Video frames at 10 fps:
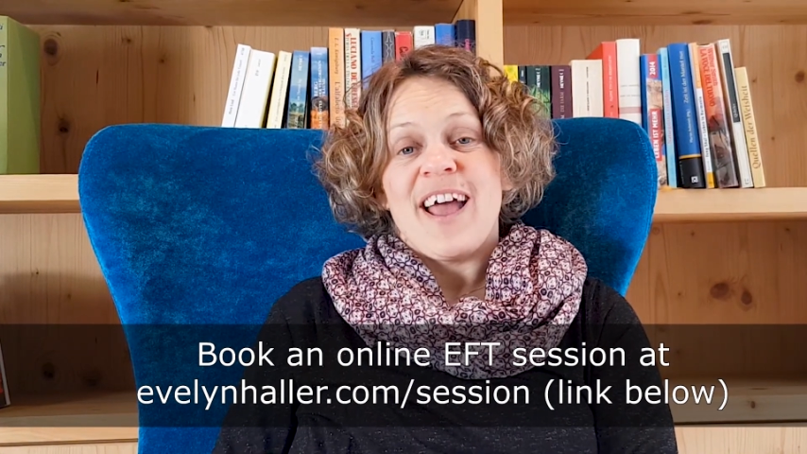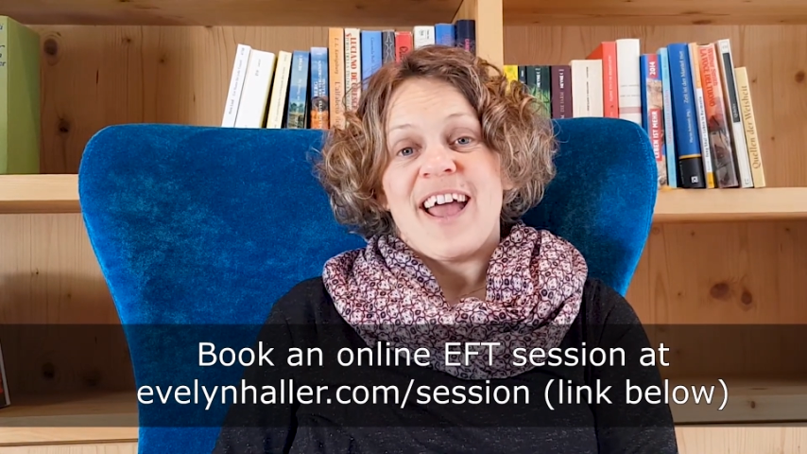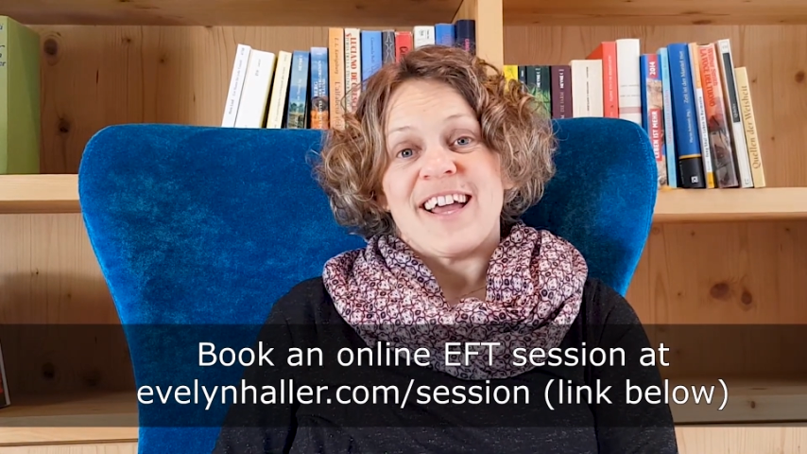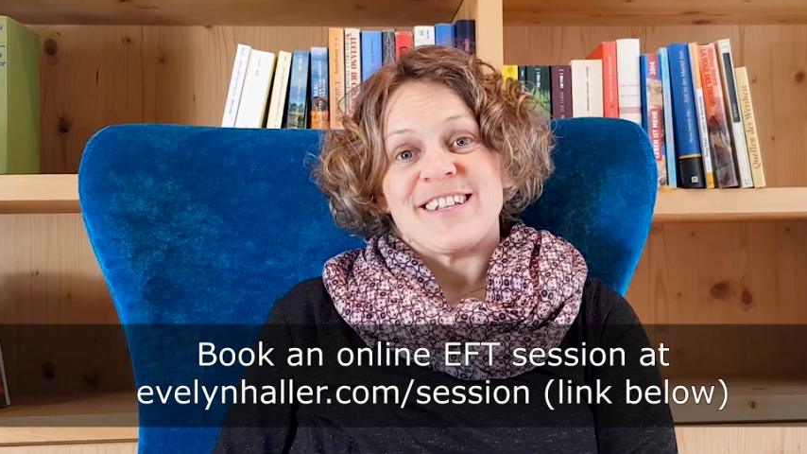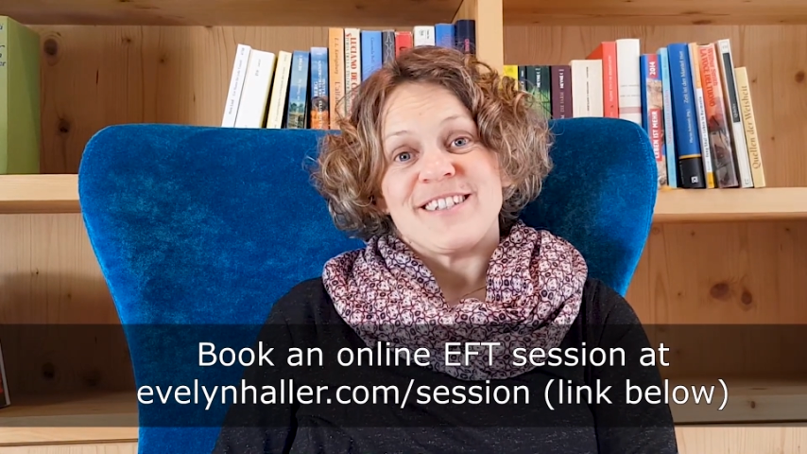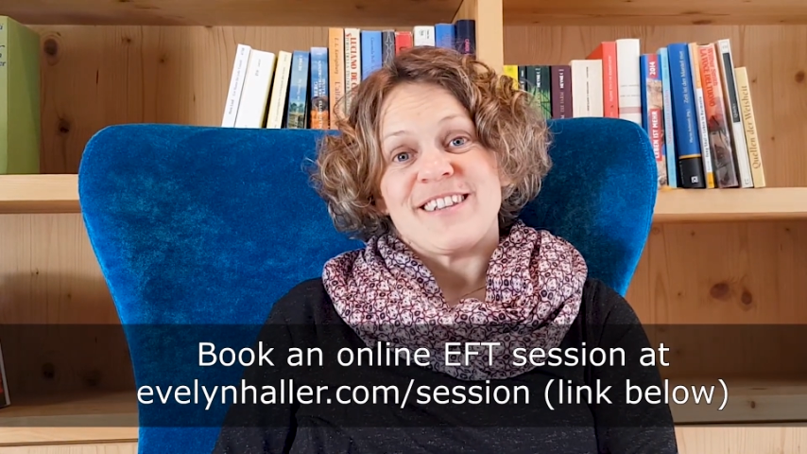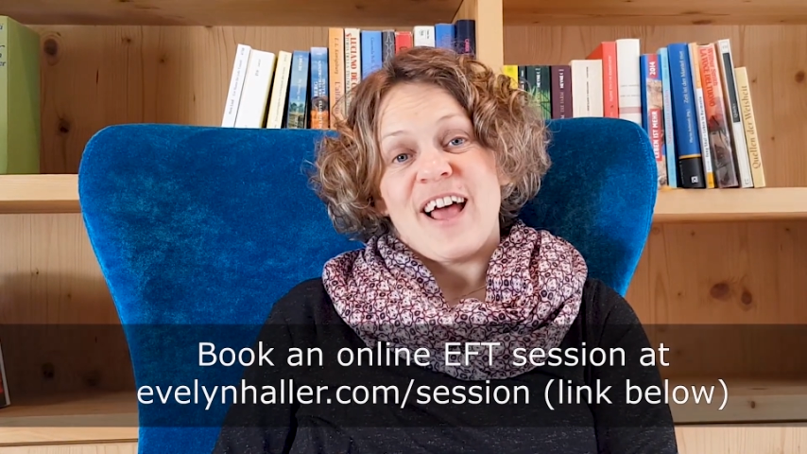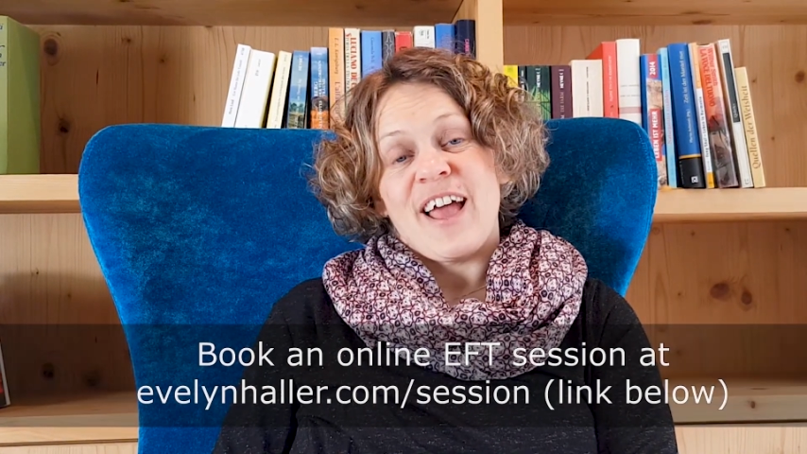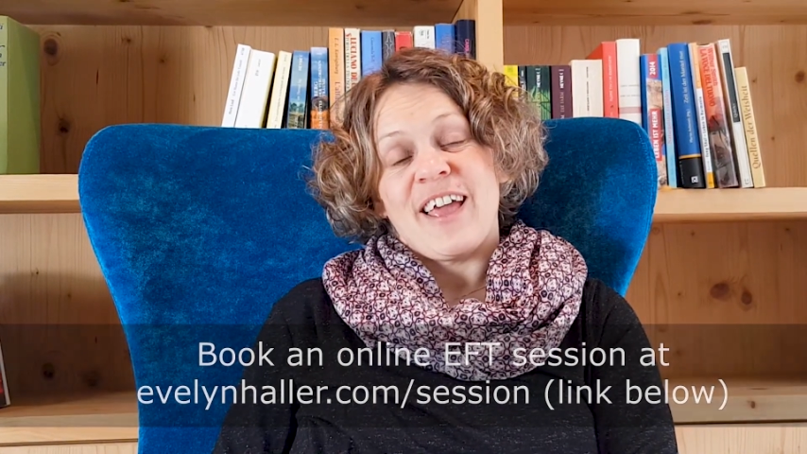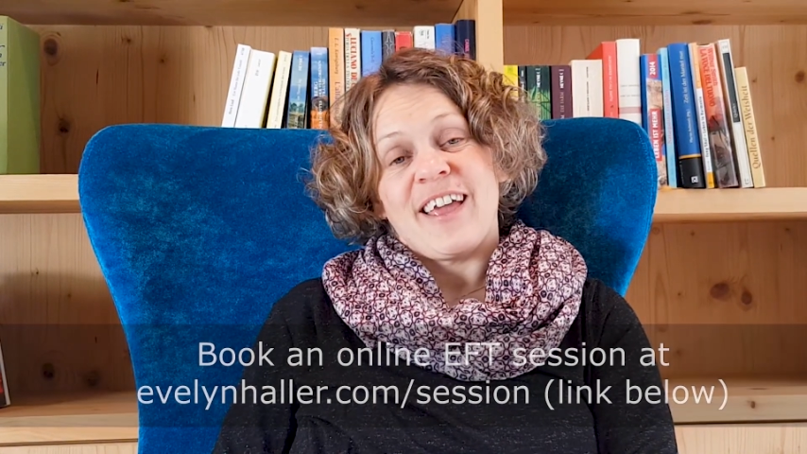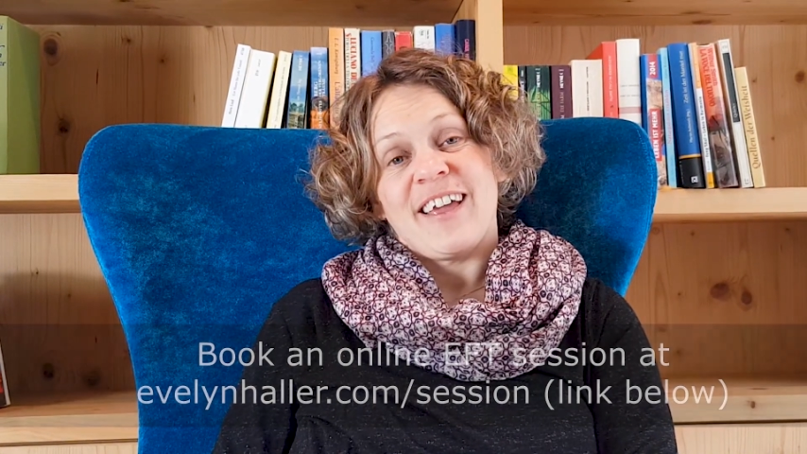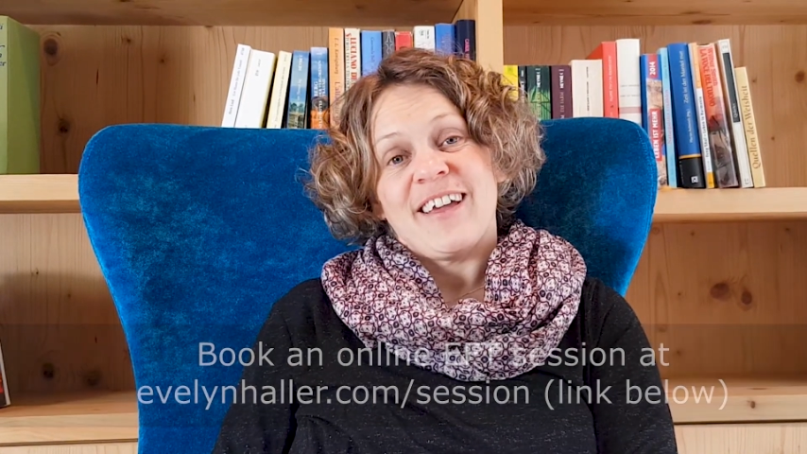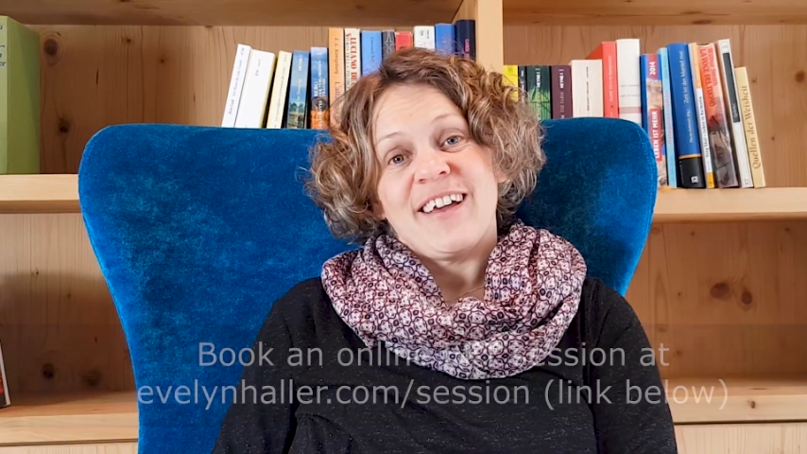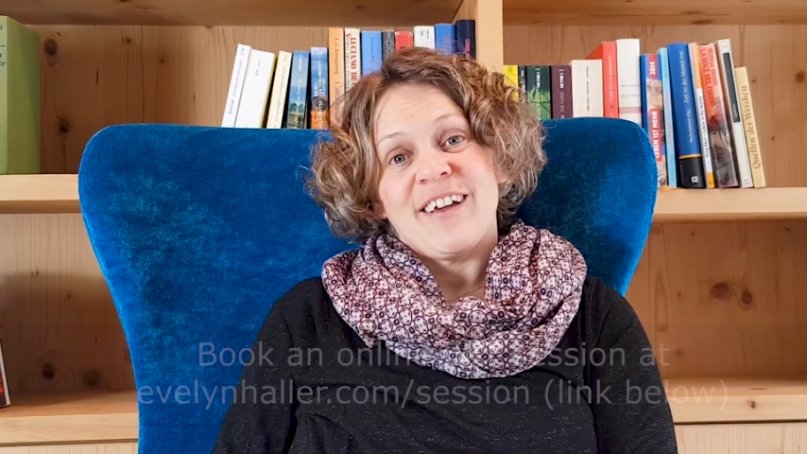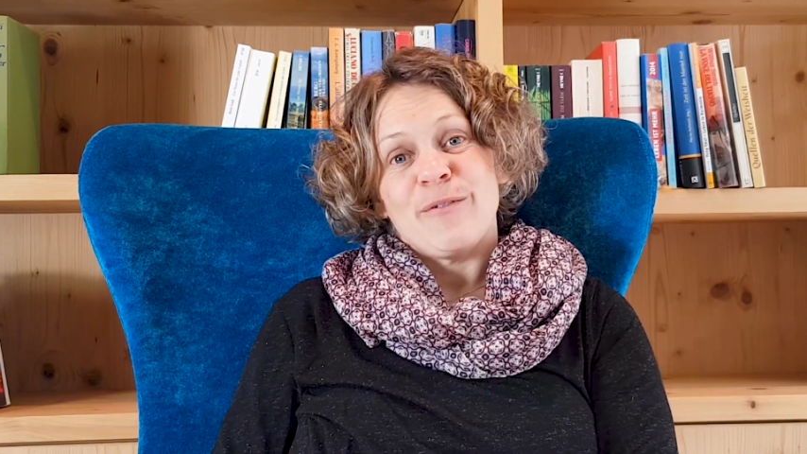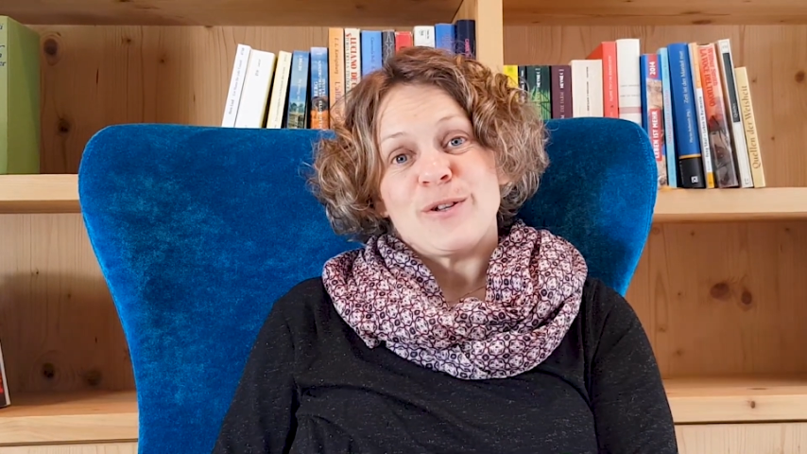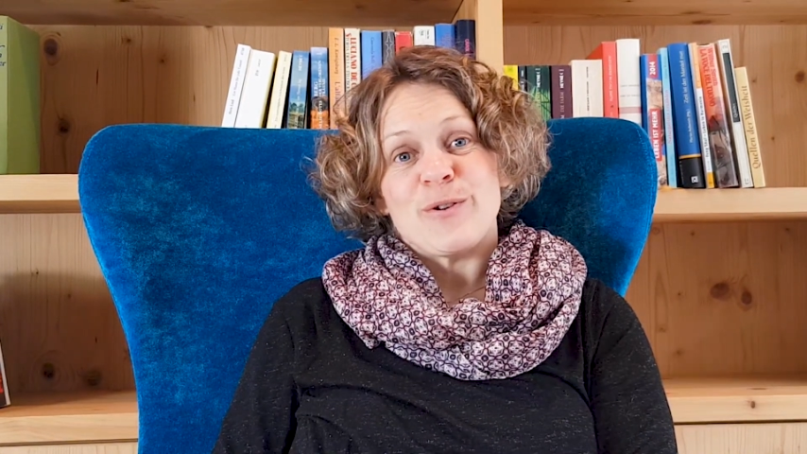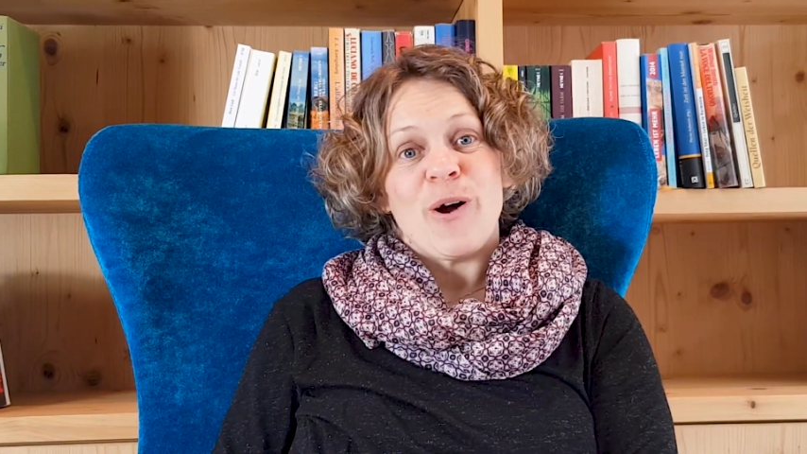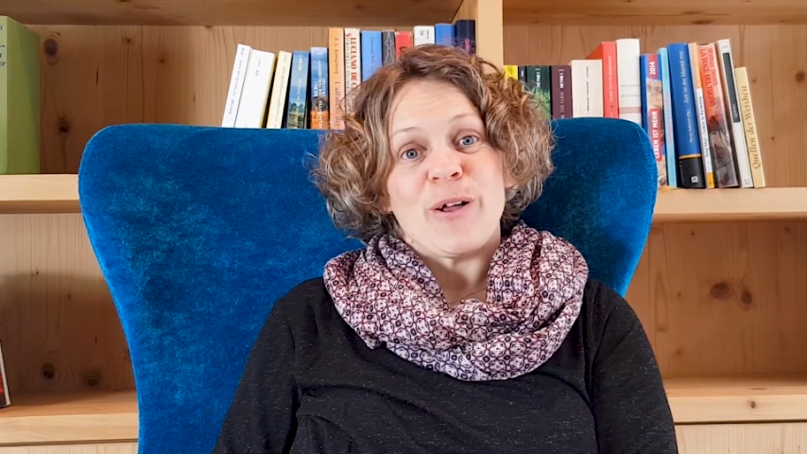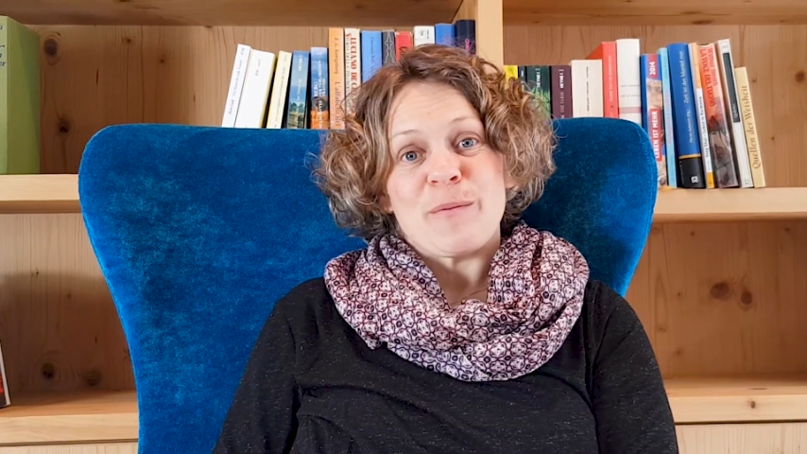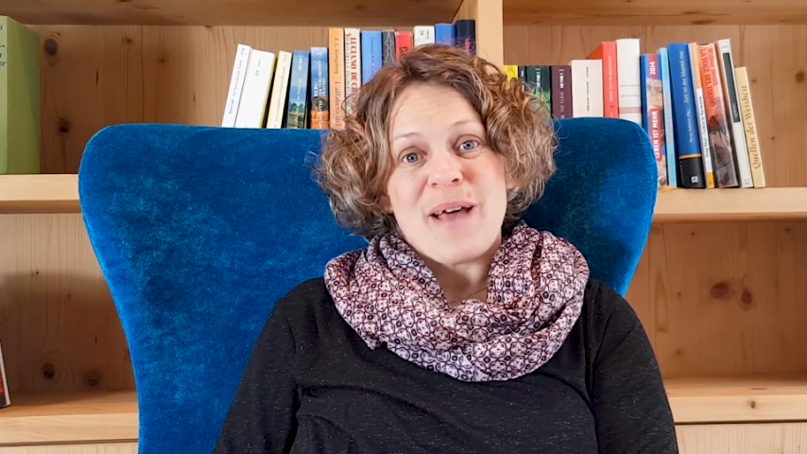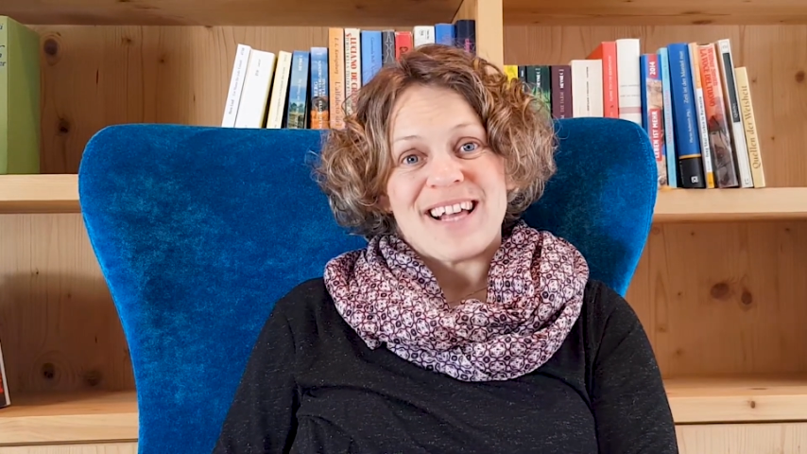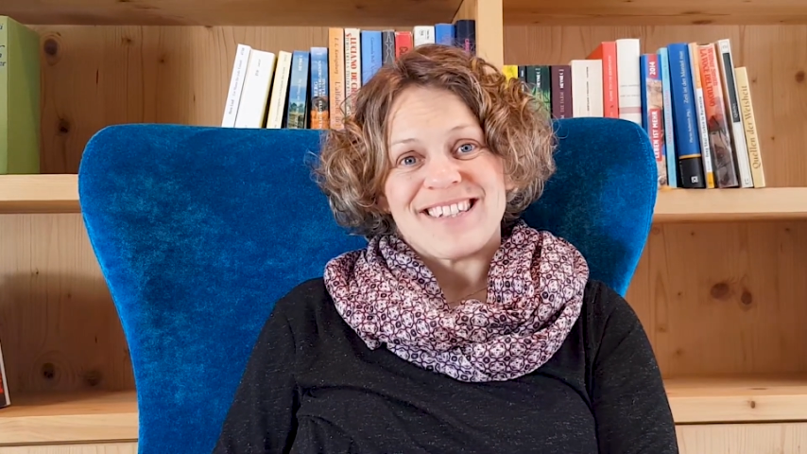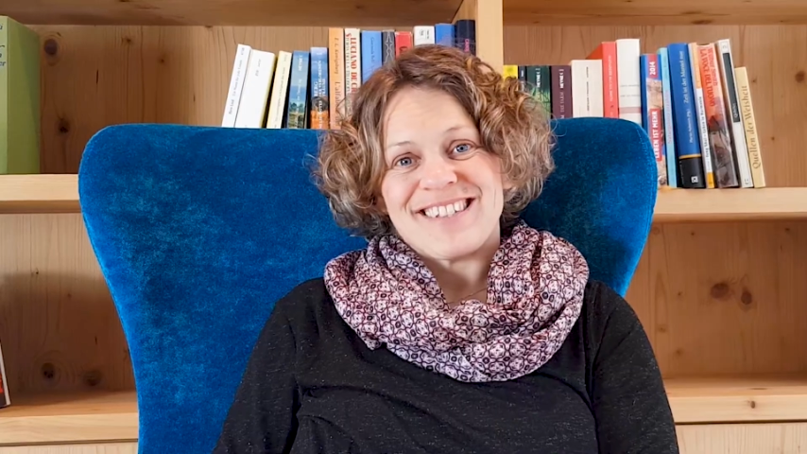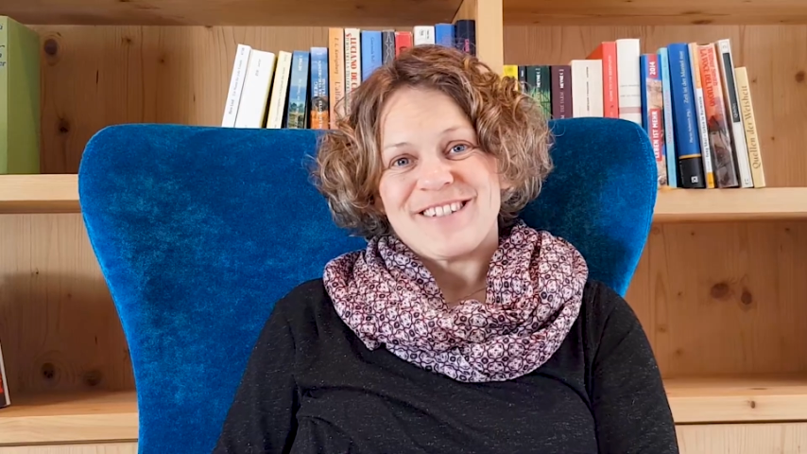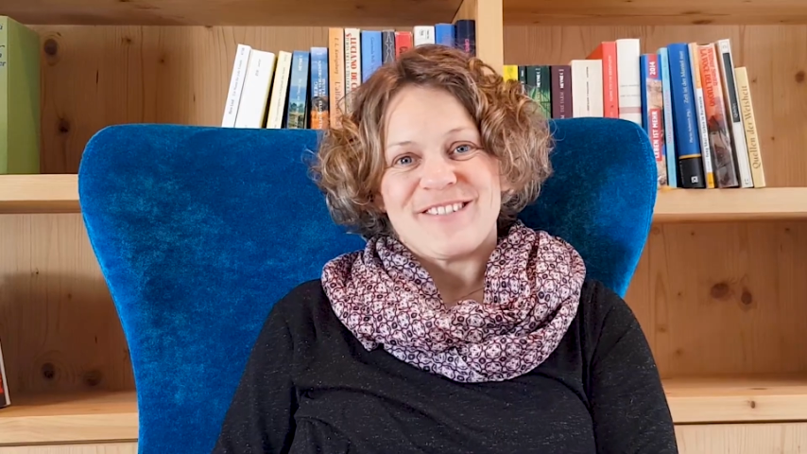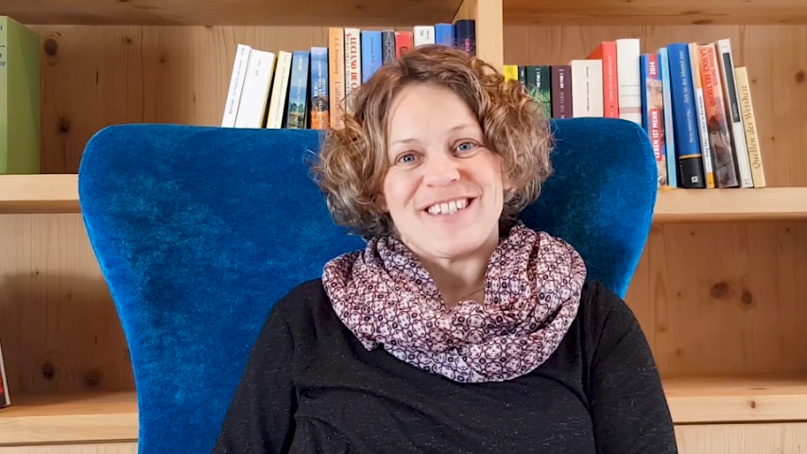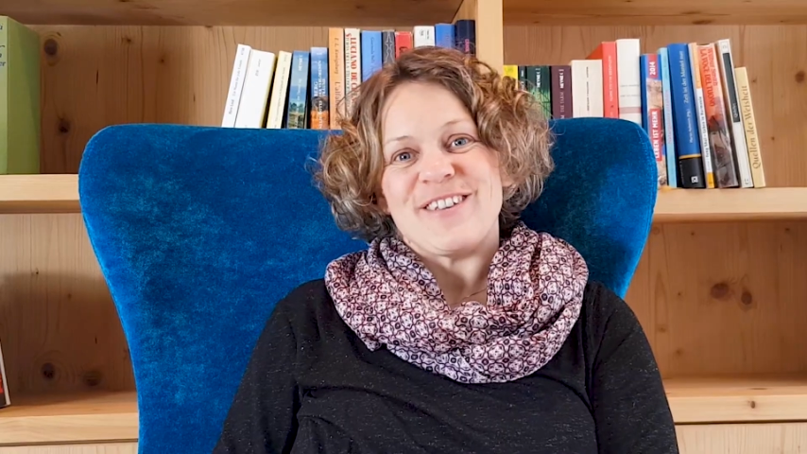And I wish you all the best.